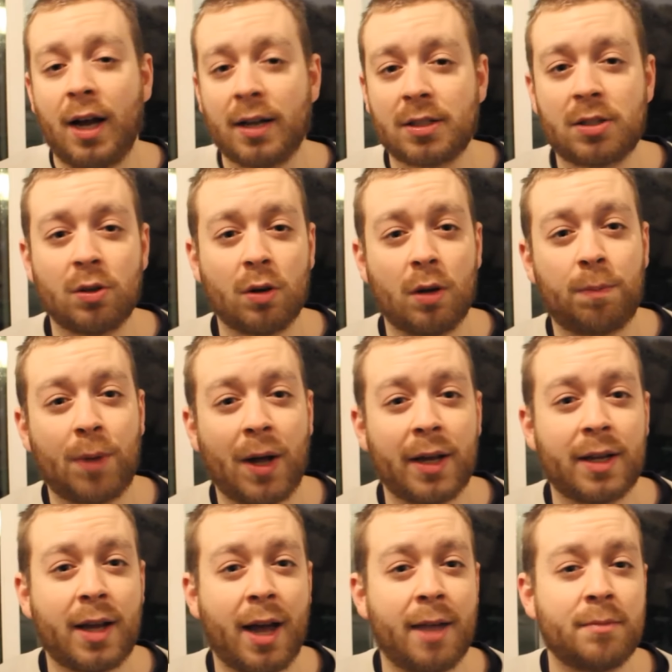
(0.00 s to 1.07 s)
And still got to
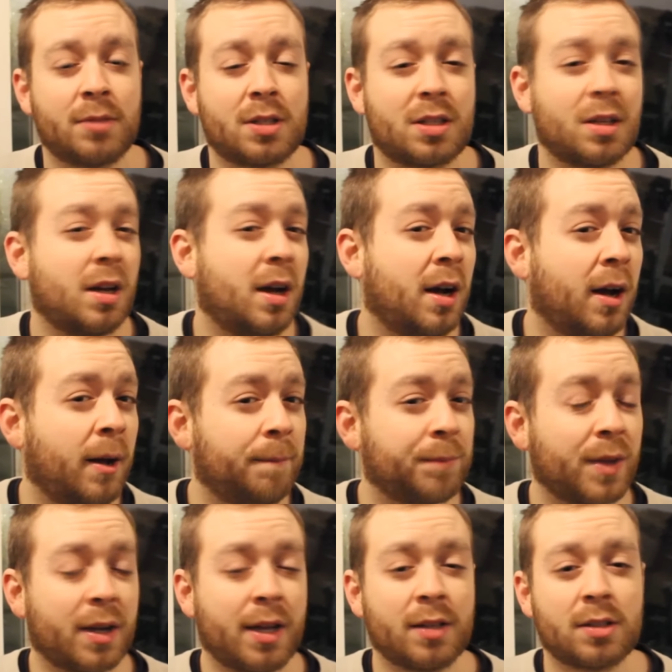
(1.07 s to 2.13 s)
play games
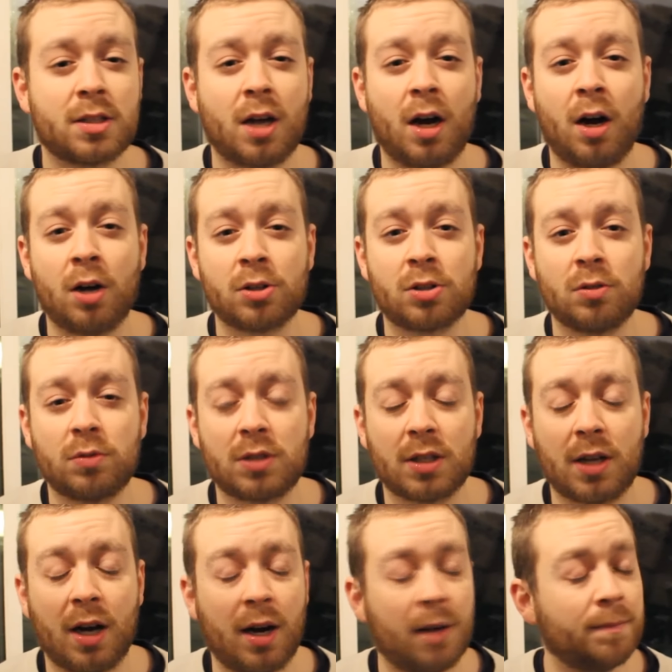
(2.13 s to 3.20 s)
against Arsenal to
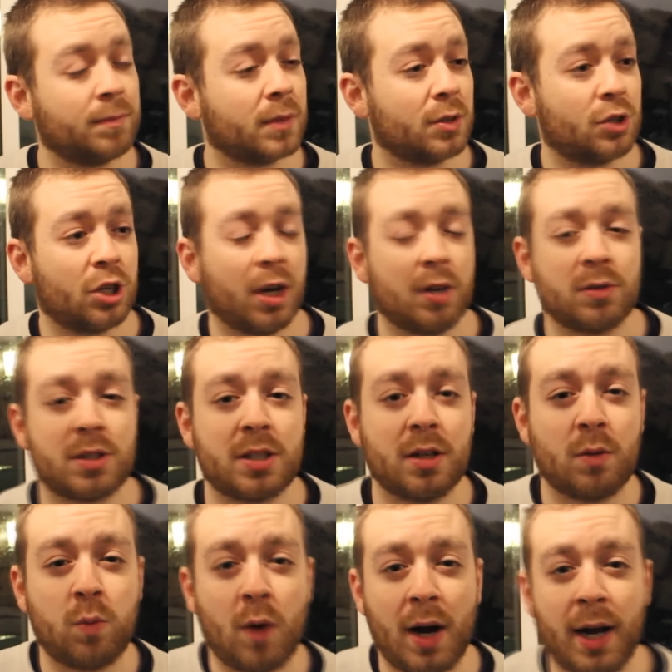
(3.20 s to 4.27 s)
come, Chelsea
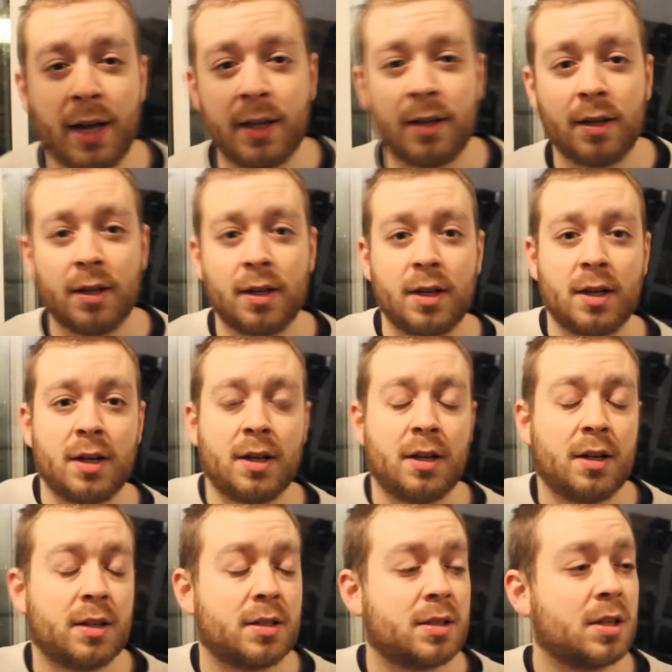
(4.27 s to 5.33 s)
away.
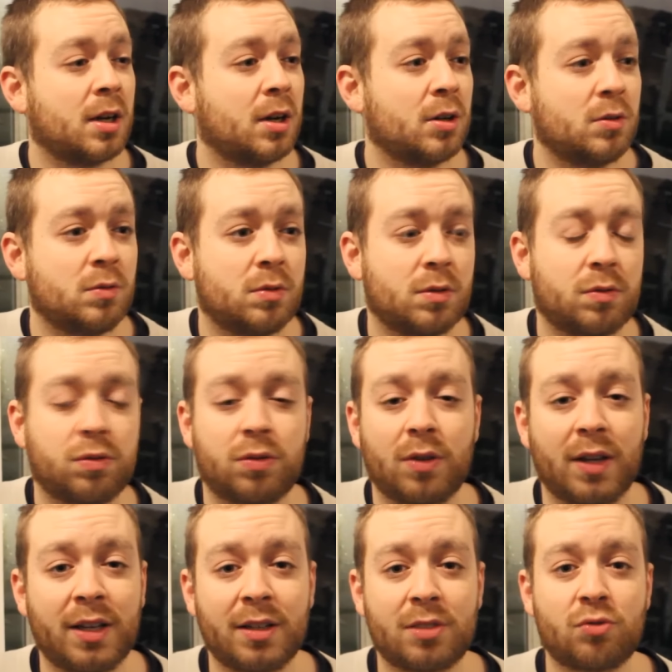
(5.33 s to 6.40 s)
So
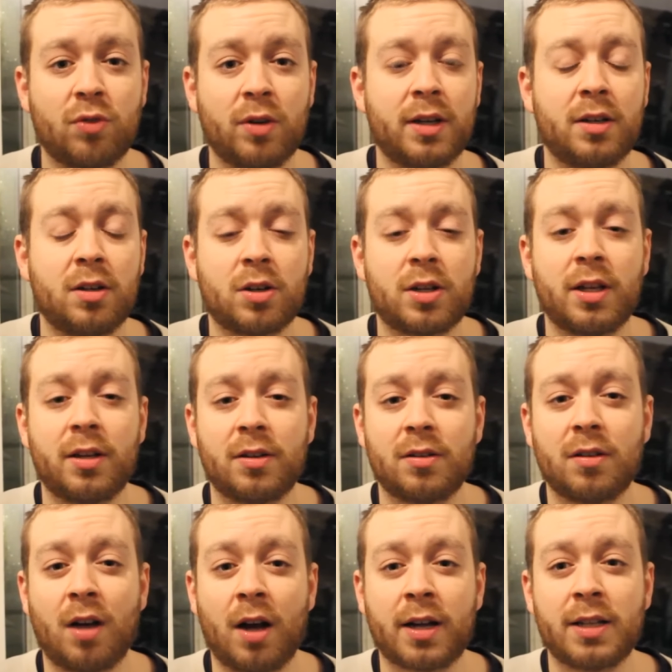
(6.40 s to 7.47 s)
it's really
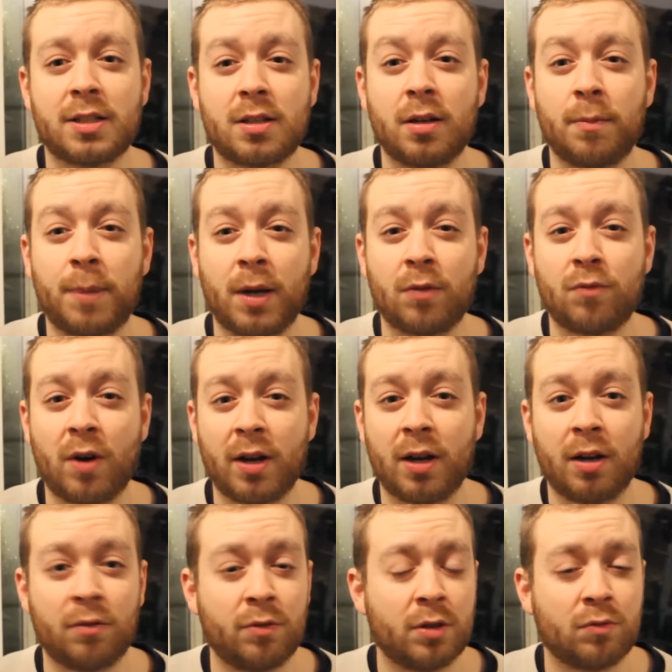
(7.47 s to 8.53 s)
looking like it's going to be
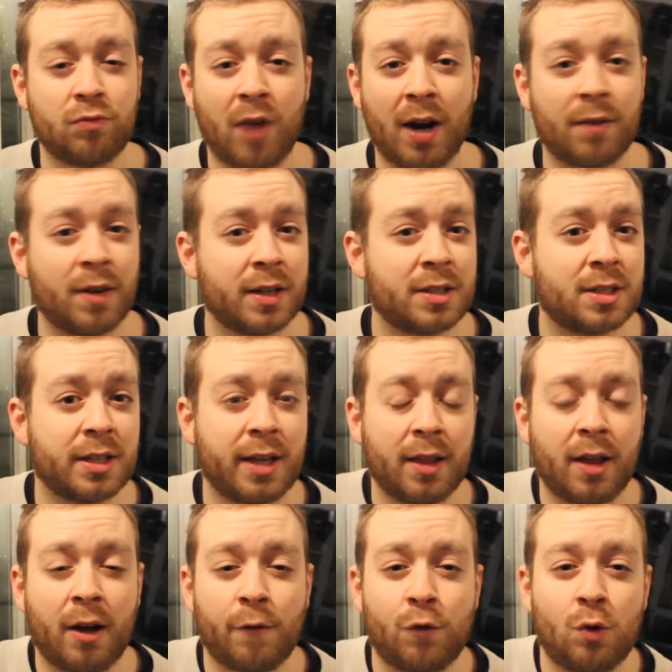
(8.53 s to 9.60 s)
a real rat race to get
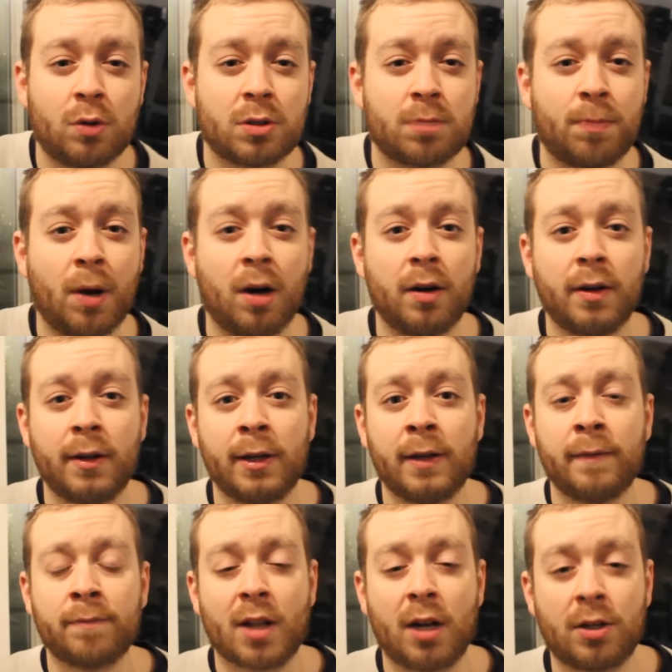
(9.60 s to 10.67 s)
that 4th spot.
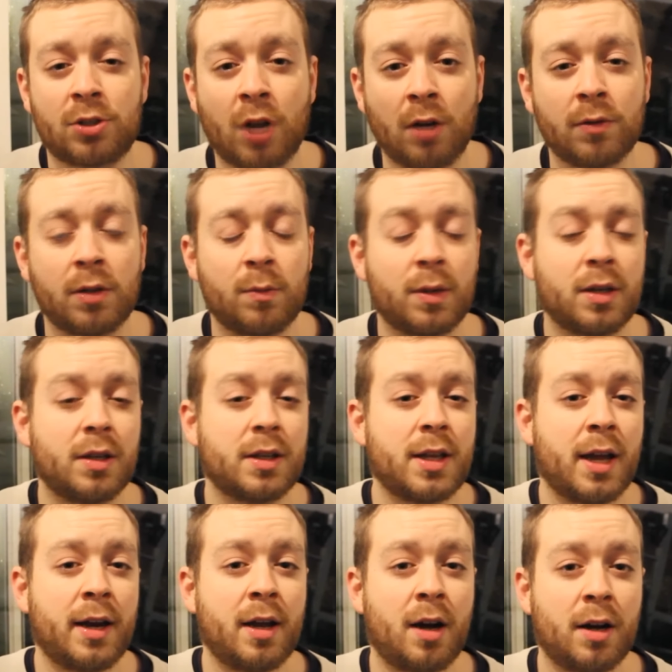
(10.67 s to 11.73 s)
I don't think we're going to
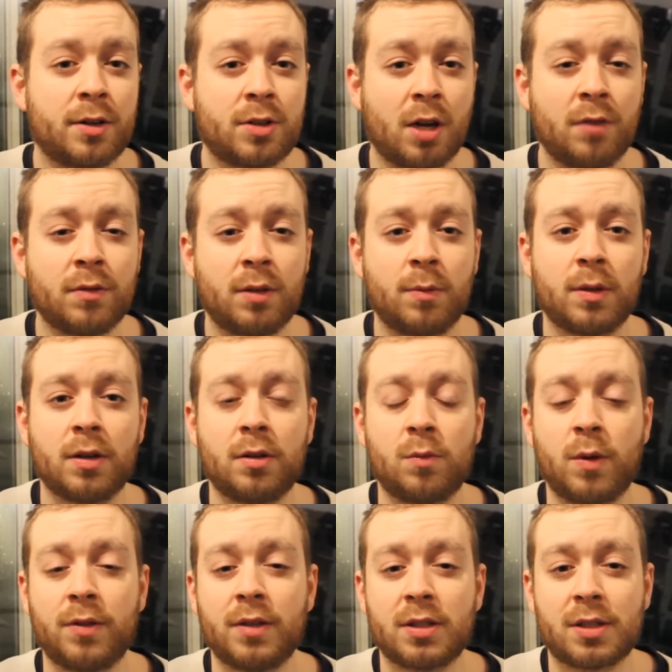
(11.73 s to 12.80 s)
get it. I don't think we're going
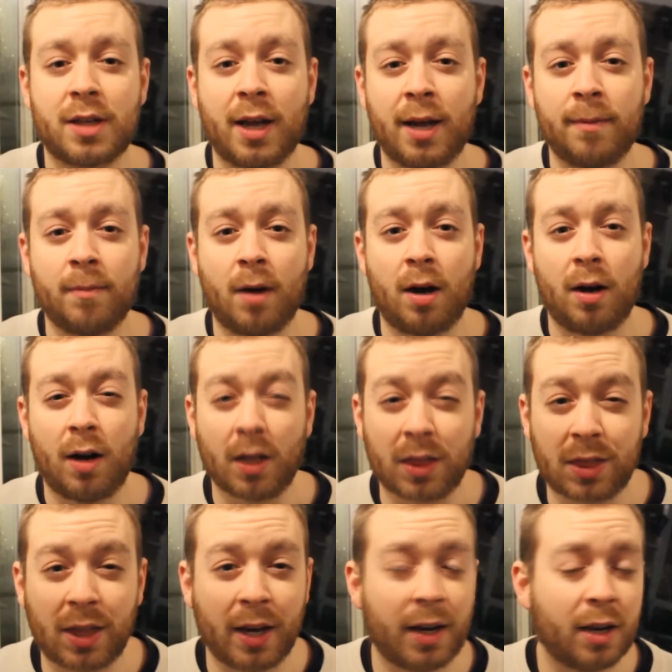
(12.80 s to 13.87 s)
to win this game. I
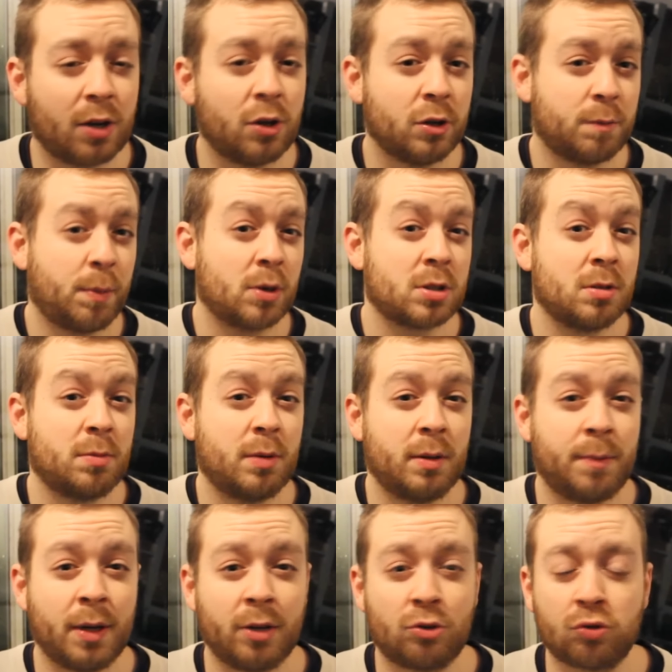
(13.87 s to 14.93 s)
think it could possibly
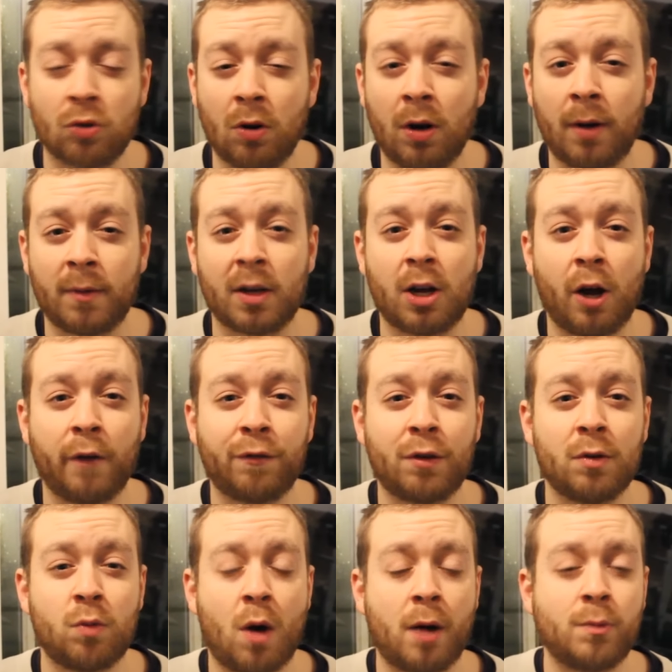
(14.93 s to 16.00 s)
be a draw. I'm going to go
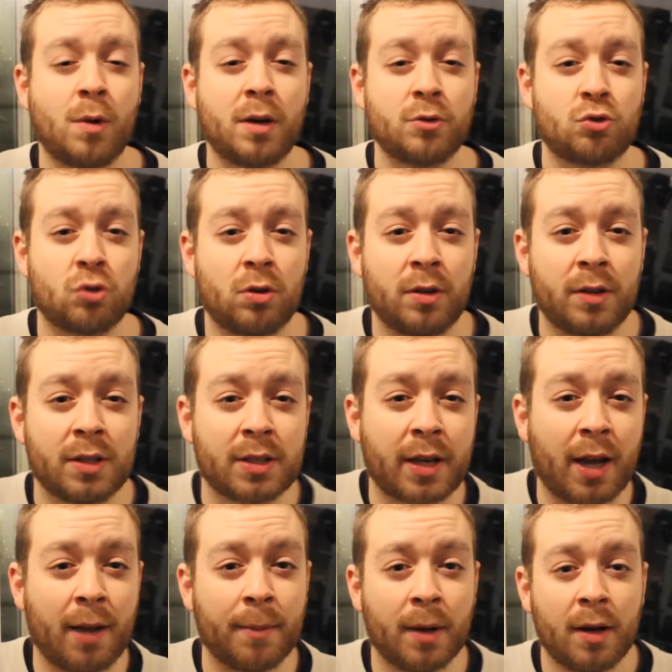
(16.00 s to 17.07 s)
for a 1-1 draw in this
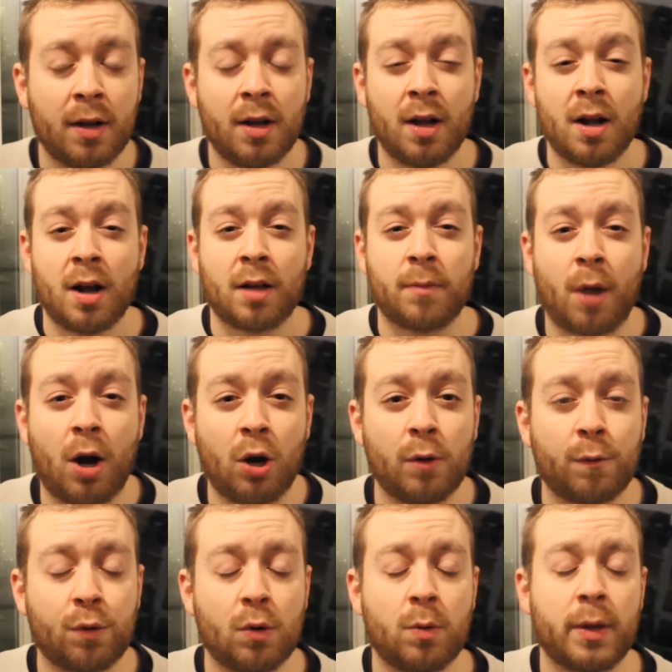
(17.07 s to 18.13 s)
game. I'm
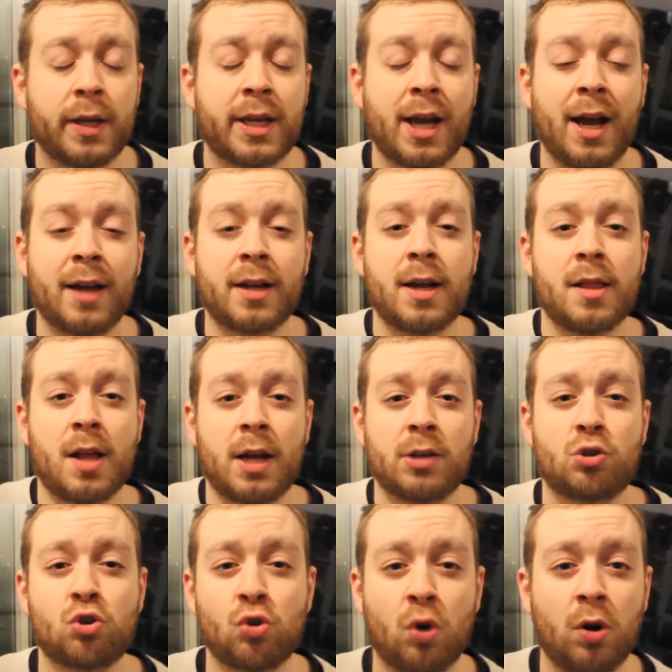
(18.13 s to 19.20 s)
hopeful we can get
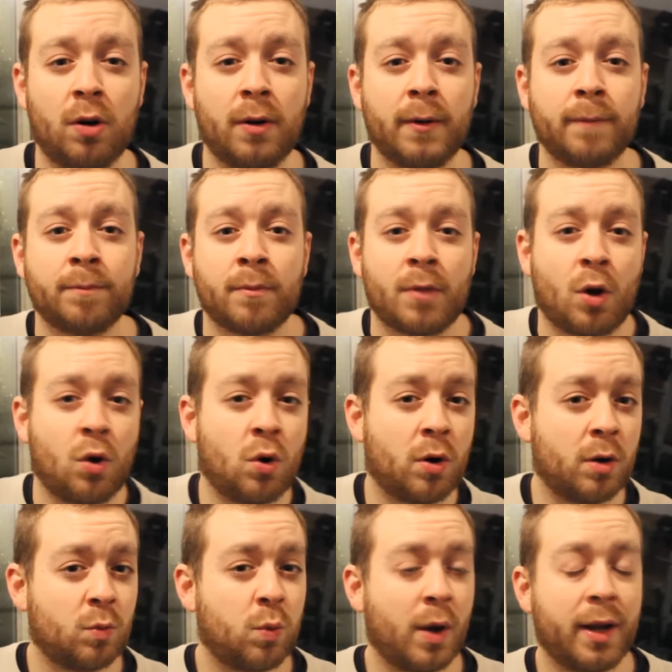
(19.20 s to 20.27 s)
that draw
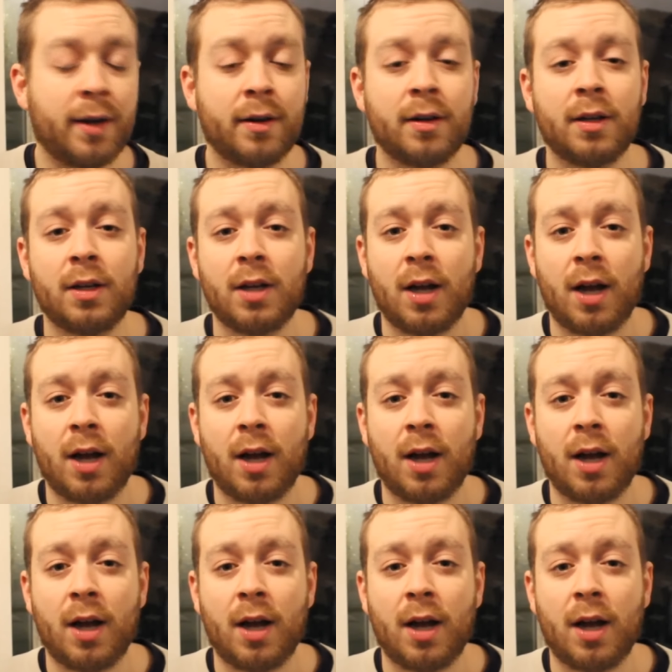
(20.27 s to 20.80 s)
or a win.